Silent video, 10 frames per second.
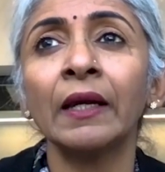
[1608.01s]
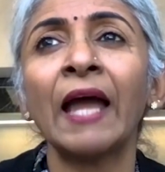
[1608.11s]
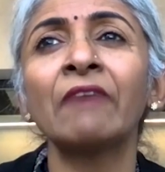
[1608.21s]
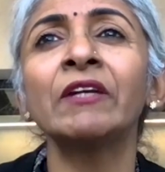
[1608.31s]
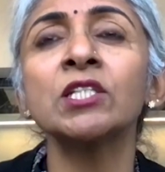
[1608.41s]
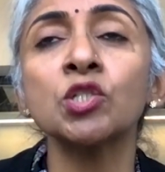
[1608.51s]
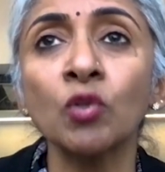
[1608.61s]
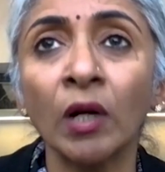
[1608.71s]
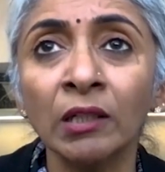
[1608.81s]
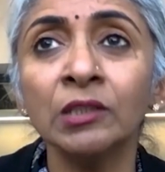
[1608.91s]
having
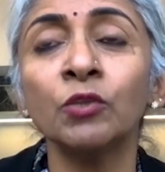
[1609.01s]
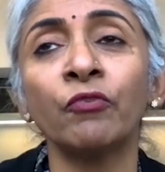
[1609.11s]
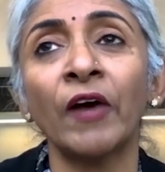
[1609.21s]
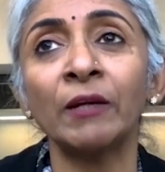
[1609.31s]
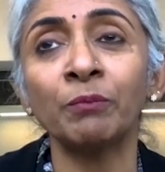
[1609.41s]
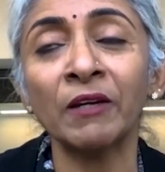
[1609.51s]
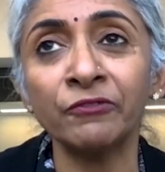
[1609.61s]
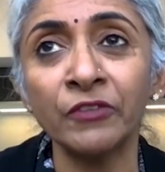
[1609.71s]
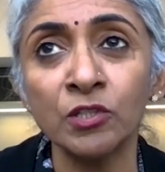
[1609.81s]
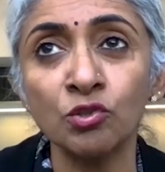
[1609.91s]
struggled to find my
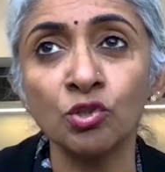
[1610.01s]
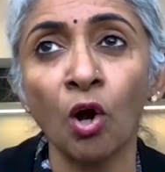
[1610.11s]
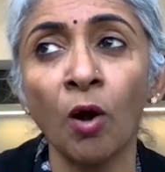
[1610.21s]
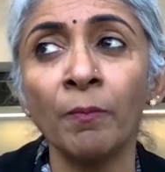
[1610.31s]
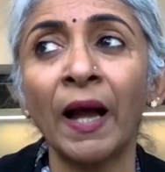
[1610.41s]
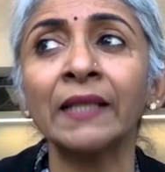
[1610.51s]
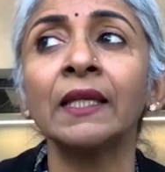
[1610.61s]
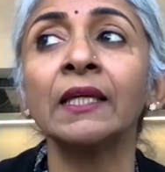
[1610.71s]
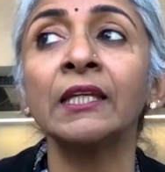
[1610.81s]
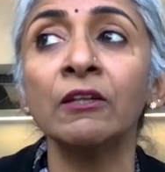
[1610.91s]
first job, I
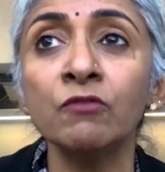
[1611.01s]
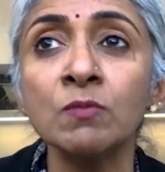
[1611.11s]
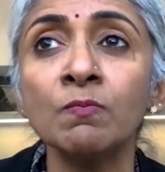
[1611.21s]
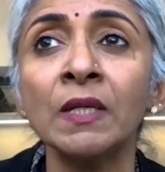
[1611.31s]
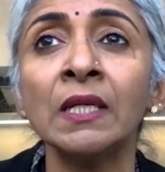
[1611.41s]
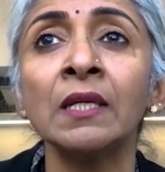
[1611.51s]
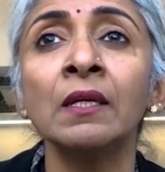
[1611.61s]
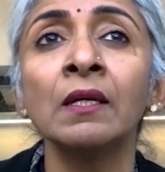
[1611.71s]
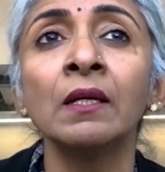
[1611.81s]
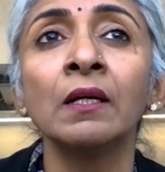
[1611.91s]
think gives me
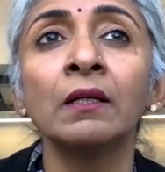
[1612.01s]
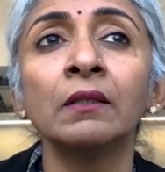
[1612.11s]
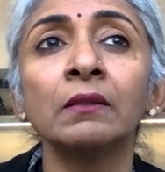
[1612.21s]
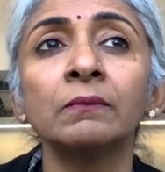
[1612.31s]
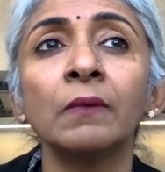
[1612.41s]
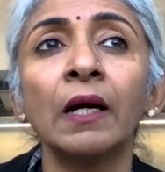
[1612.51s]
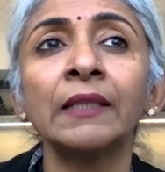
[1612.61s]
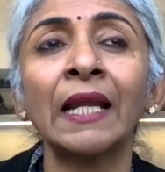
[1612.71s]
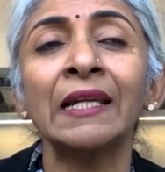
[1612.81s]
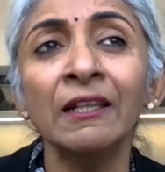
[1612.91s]

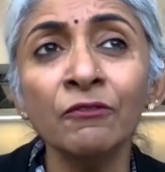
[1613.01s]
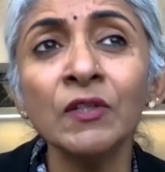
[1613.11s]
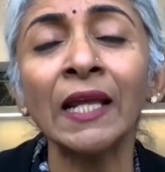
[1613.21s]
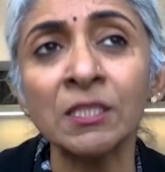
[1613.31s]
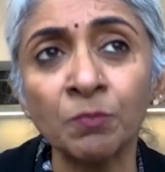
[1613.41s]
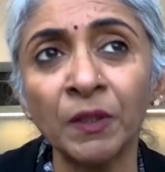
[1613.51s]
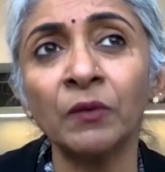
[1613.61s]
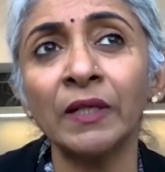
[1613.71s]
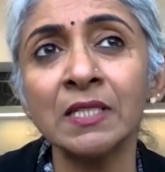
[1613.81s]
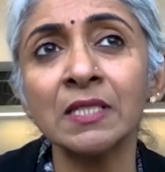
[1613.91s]
that lived
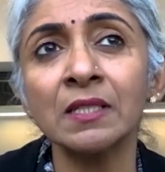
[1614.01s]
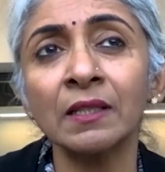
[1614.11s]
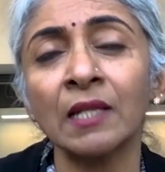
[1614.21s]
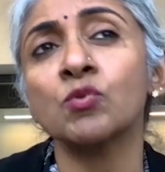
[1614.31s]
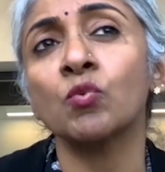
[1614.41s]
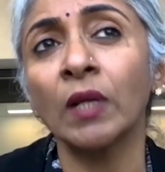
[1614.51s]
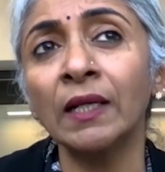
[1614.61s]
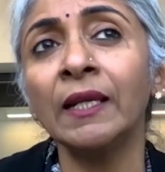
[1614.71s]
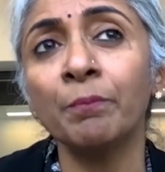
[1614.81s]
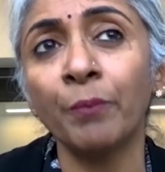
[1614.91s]
experience that is
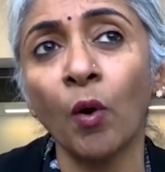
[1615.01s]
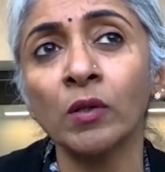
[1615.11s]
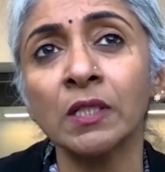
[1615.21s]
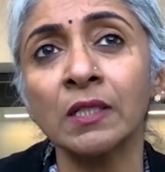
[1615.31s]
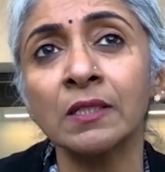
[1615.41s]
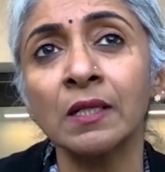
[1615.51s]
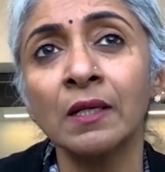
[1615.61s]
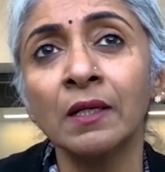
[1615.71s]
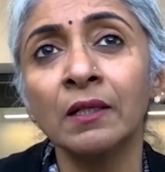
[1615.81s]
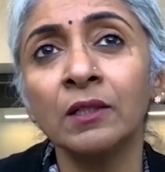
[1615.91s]
really important
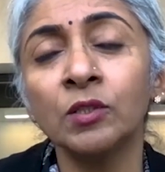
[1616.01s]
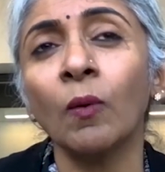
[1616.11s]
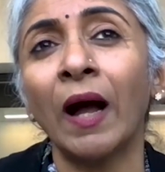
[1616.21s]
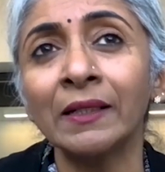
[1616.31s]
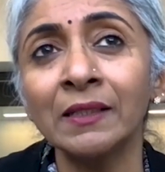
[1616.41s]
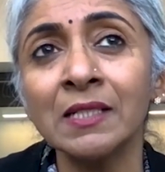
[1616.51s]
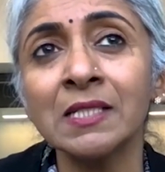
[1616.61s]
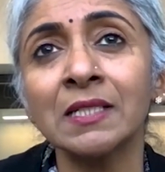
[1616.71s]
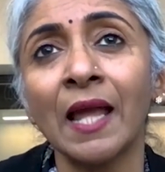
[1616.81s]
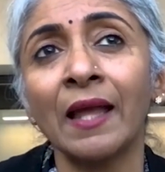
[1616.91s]
to
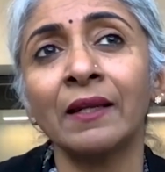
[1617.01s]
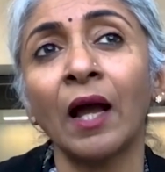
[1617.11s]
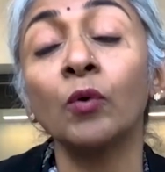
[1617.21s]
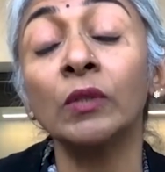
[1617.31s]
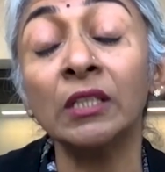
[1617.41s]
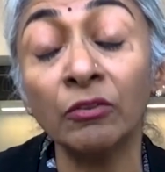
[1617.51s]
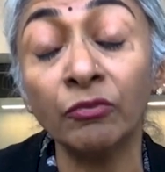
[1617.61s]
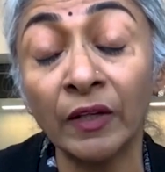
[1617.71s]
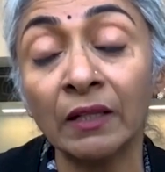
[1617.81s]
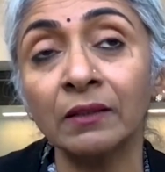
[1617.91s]
understand how
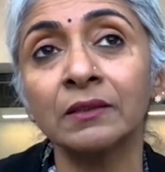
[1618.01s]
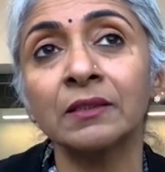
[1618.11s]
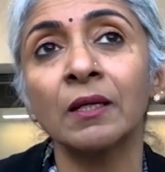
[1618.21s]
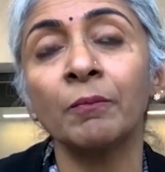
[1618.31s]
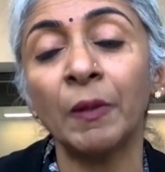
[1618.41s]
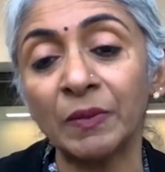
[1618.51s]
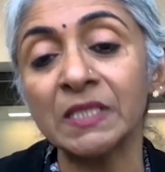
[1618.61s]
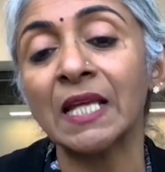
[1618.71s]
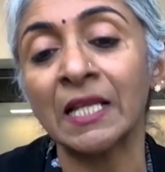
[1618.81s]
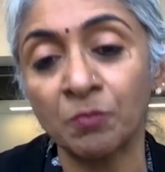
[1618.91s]
difficult people's
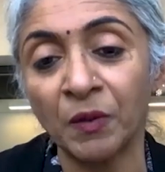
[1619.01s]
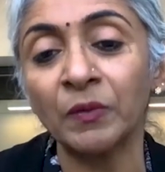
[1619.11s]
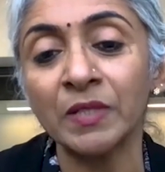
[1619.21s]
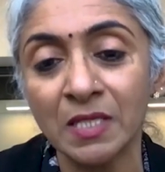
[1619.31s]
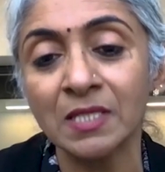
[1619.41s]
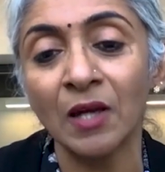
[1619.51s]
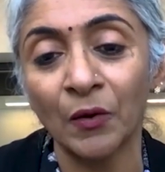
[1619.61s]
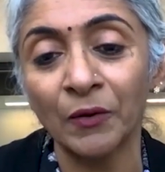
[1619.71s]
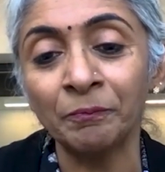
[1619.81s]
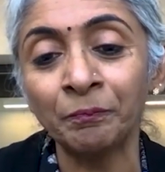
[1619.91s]
experiences are.
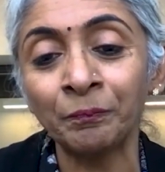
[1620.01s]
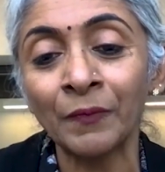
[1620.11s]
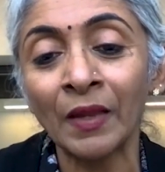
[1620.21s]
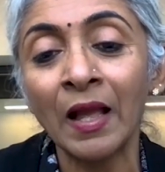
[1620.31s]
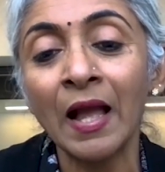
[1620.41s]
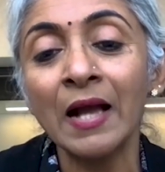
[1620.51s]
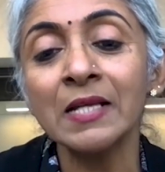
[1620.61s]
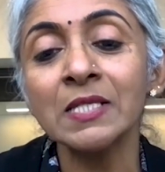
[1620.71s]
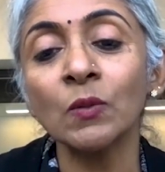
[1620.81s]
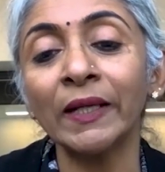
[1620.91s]

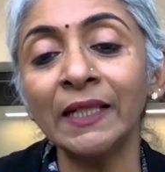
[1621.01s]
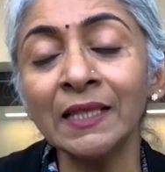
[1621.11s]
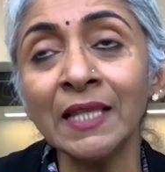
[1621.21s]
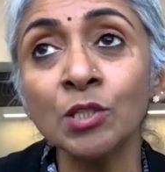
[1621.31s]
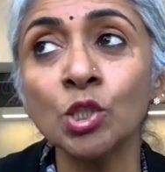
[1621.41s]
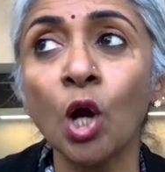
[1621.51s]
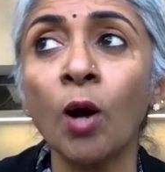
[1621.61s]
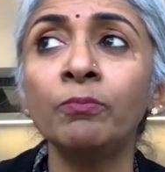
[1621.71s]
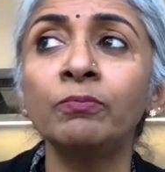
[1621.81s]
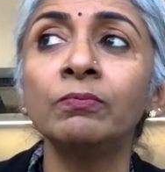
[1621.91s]
So I did that
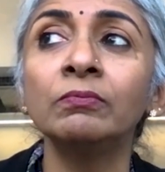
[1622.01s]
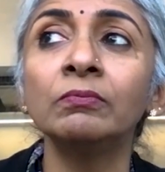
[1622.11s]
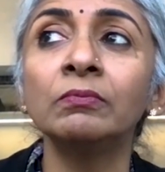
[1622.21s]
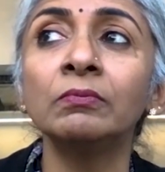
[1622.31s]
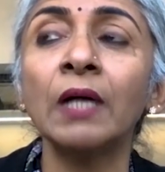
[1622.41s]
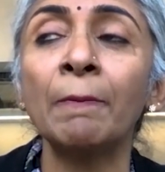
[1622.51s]
job. A